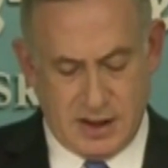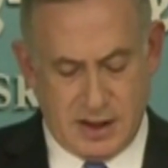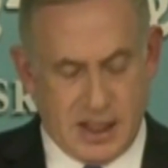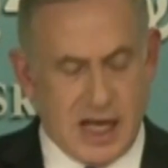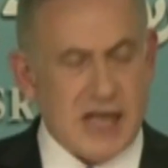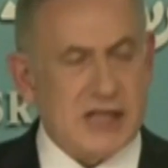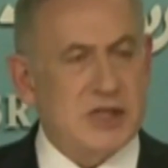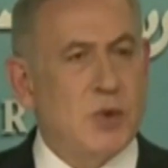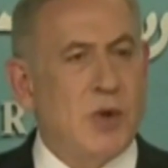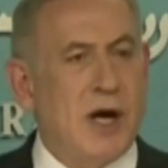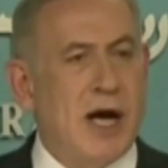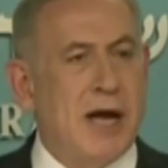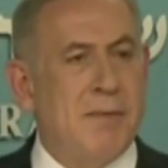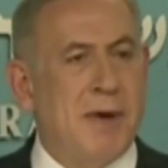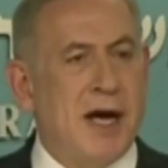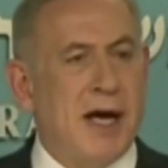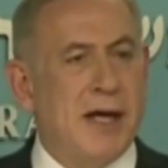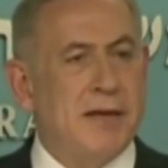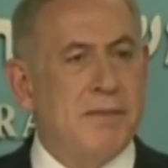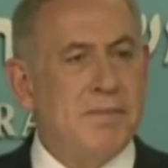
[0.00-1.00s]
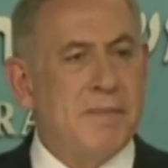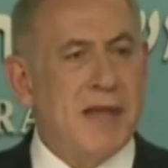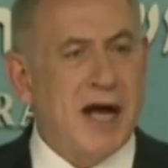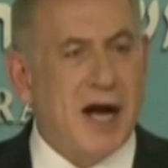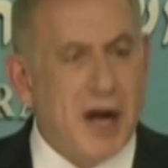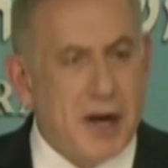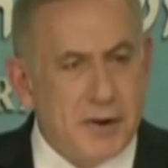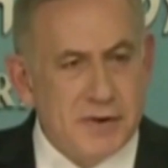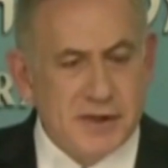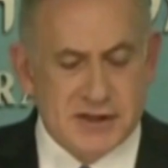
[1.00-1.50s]
That's why my
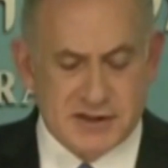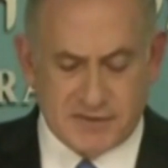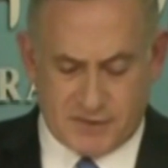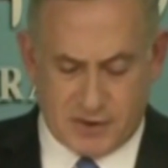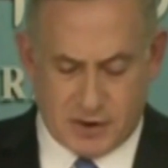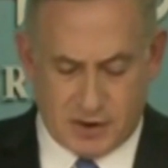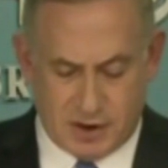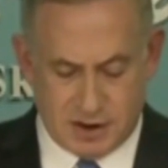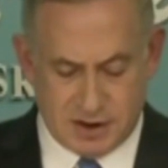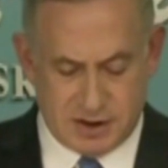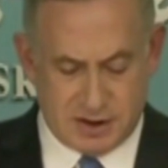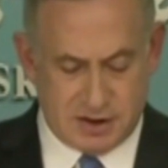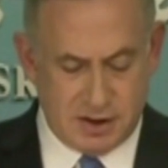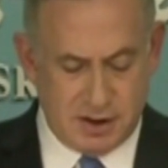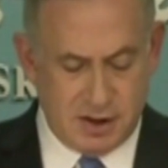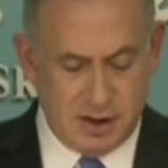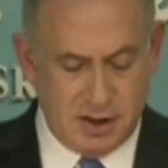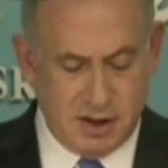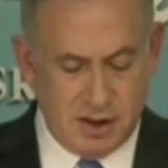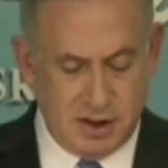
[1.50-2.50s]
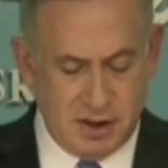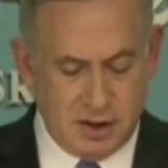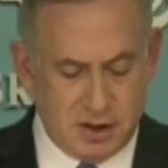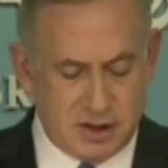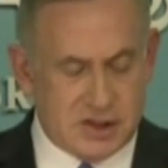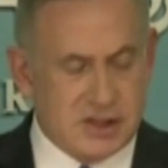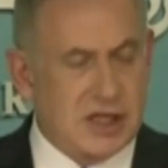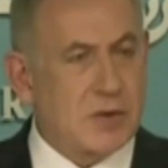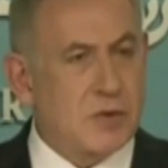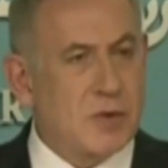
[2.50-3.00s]
hundreds of calls to
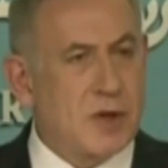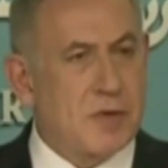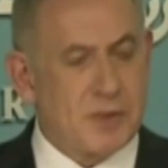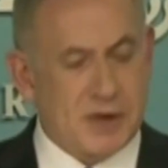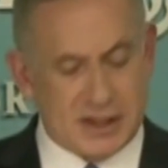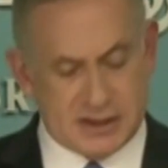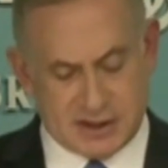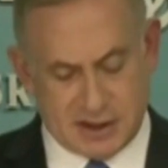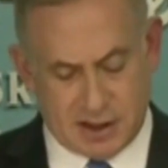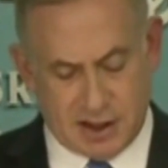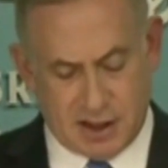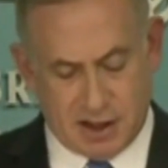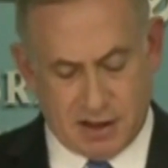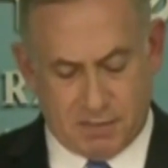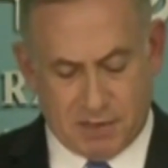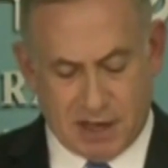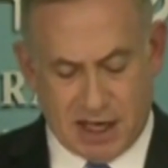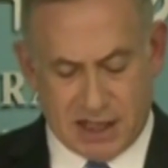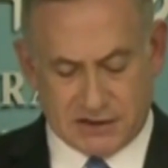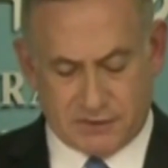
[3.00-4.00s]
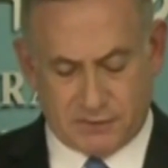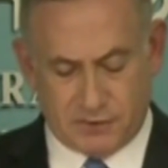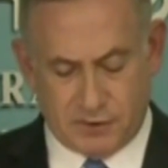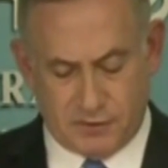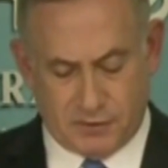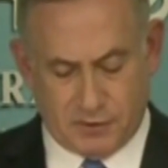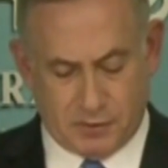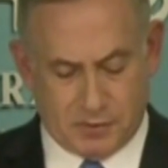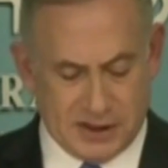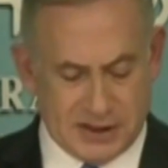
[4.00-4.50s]
sit with President Abbas
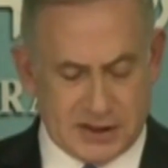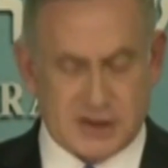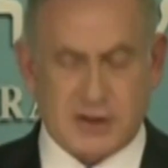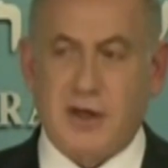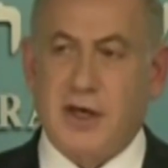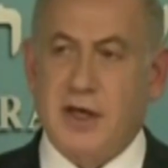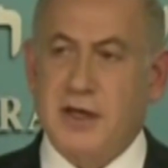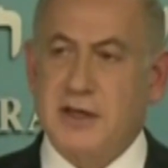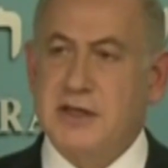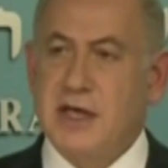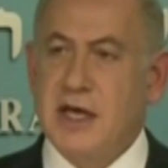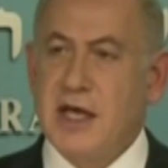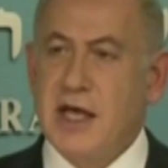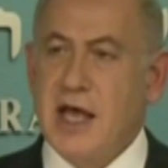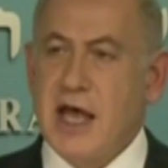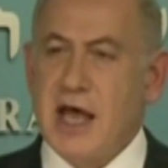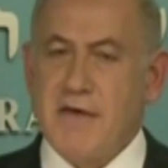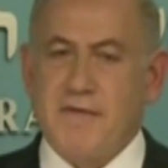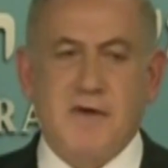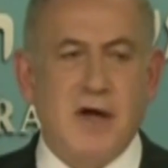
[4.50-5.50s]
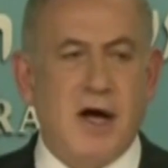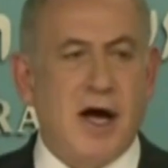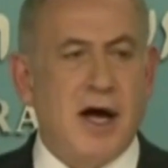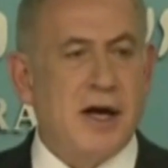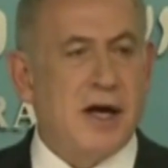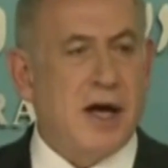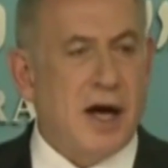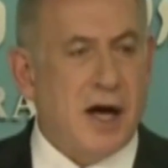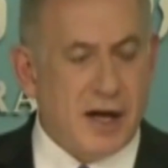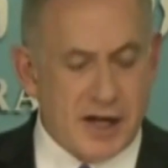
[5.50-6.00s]
for peace talks have
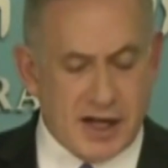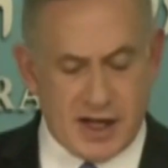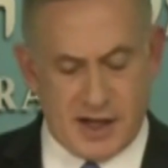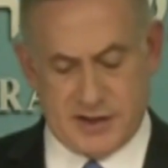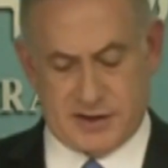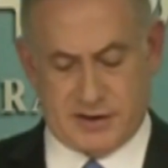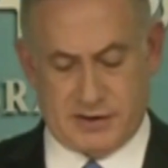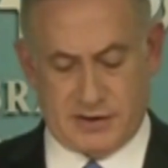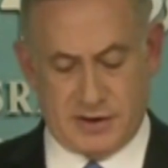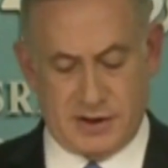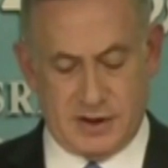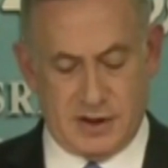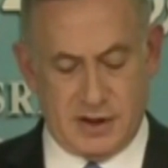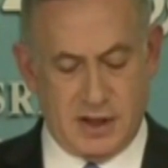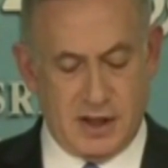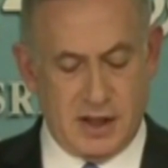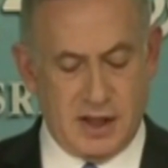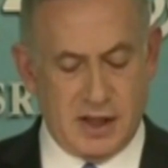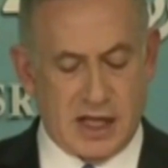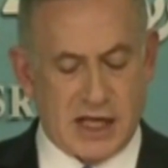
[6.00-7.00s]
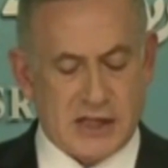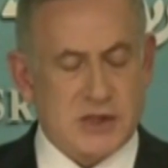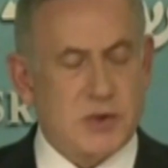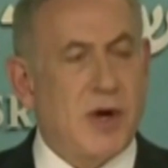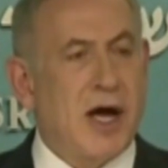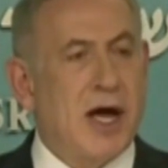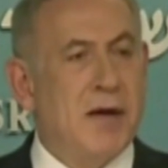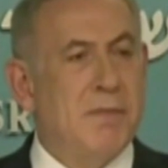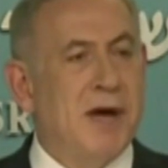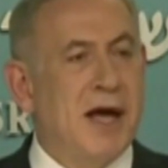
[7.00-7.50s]
gone unanswered. That's
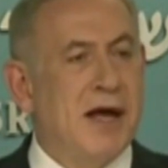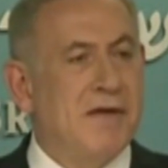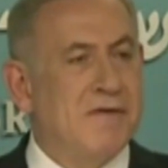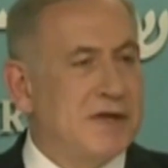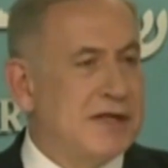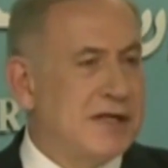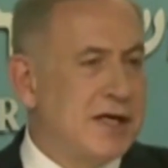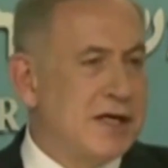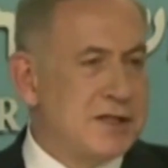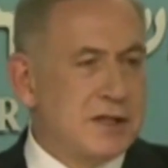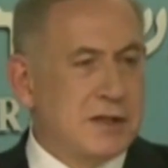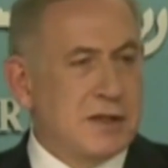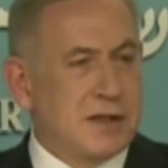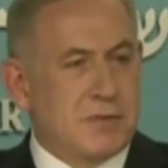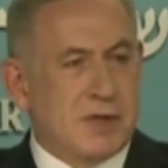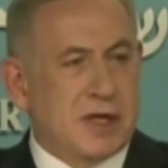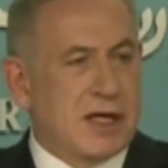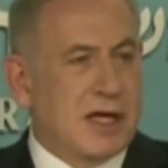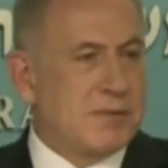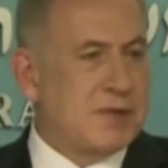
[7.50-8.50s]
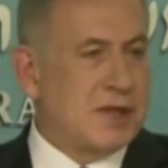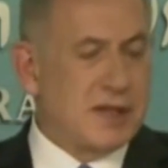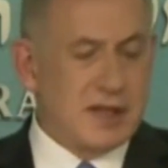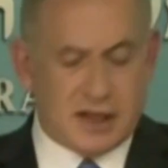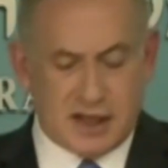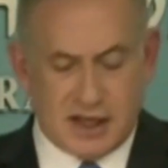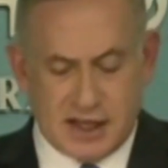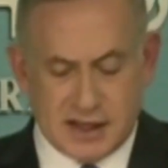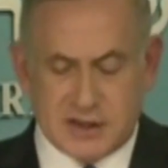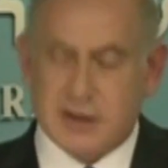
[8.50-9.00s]
why my invitation to him to come to the
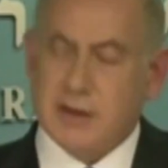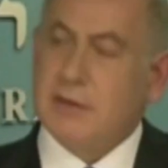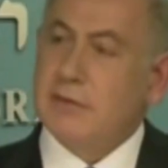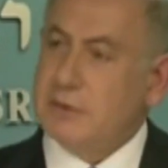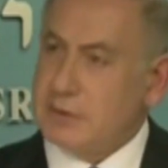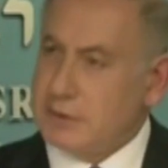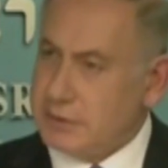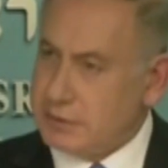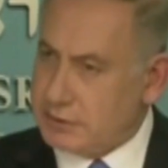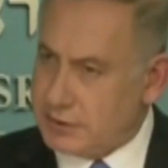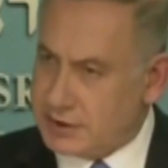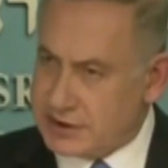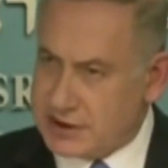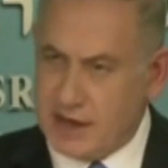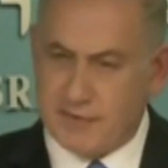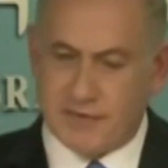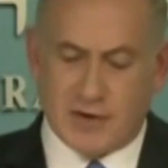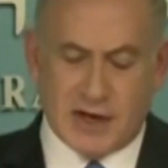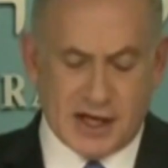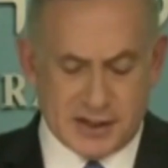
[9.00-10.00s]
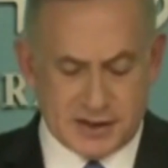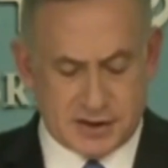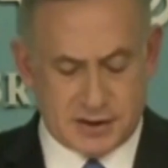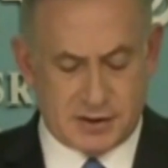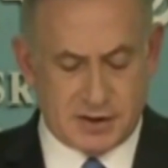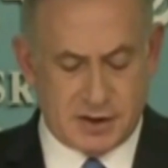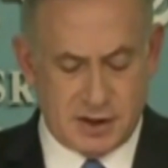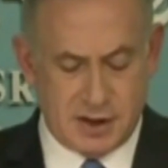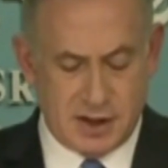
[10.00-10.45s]
Knesset was never answered.